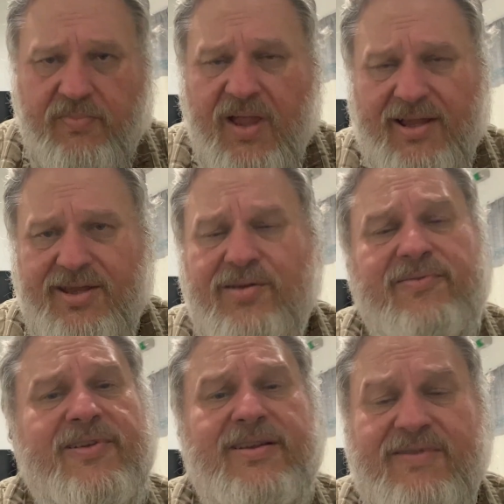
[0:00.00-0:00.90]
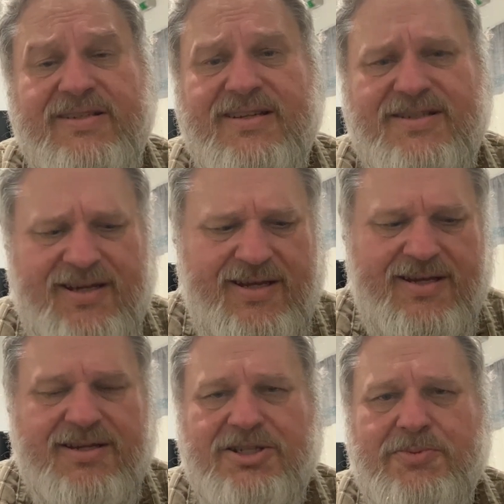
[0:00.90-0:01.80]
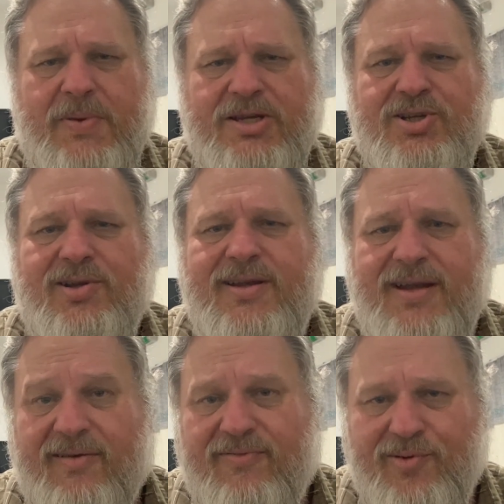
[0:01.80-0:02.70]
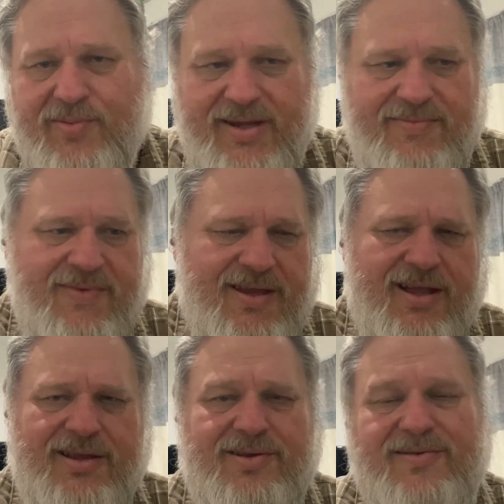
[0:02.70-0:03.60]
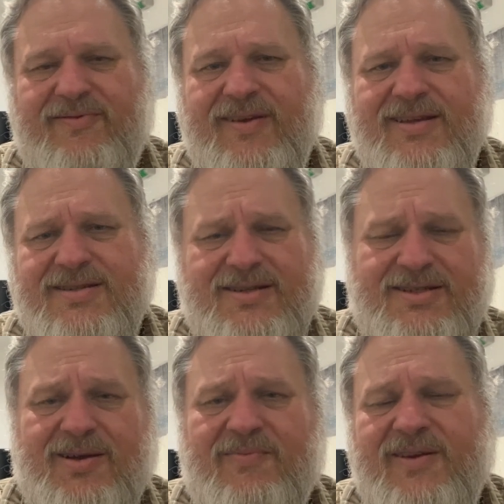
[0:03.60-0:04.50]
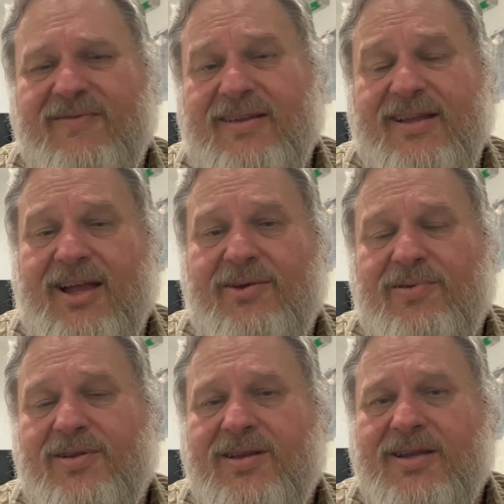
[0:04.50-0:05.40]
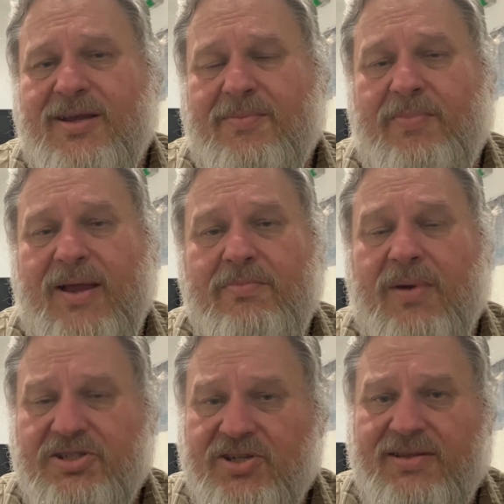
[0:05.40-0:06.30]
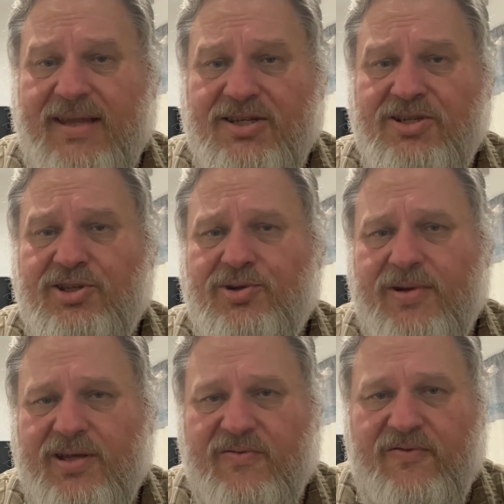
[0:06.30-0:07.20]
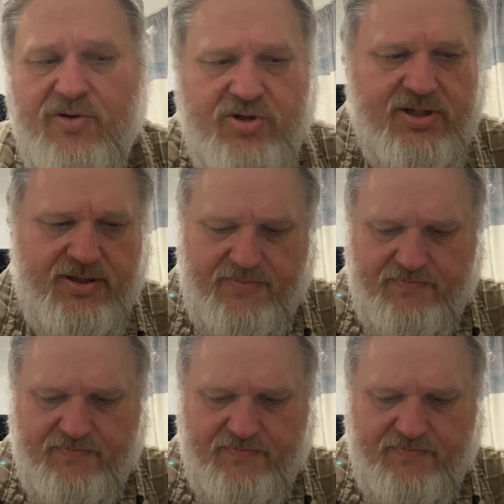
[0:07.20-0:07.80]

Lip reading: I don't think this is special enough for me. I don't think this is something that I will pay much attention to in the future.